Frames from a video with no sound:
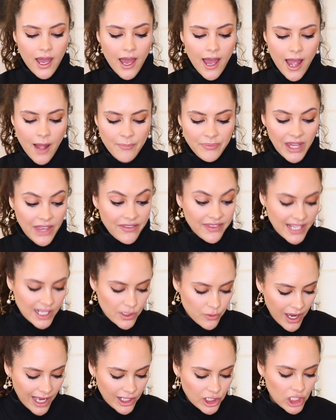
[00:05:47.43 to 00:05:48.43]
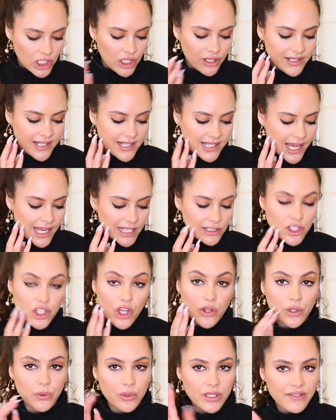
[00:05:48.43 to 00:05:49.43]
And these were actually on sale. So
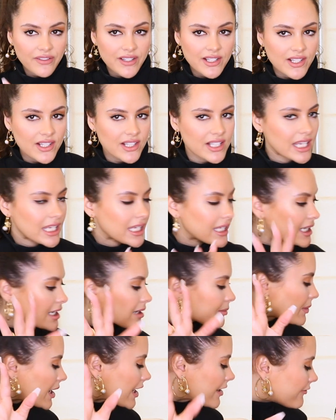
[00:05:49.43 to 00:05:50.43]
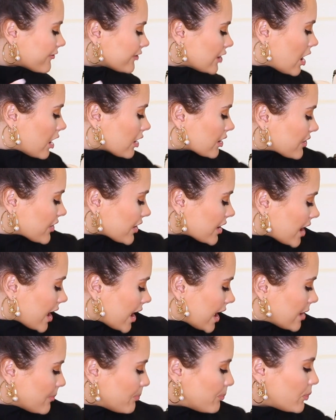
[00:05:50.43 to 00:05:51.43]
you would have seen in my vlog that
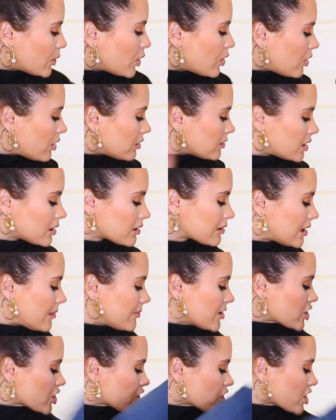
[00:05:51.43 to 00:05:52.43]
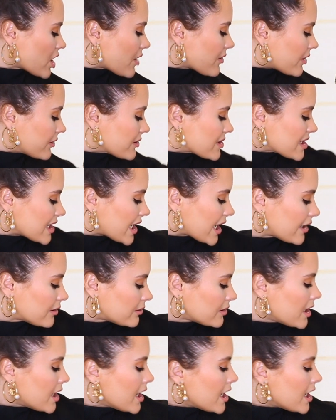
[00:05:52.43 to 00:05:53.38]
I bought, let me just show those now.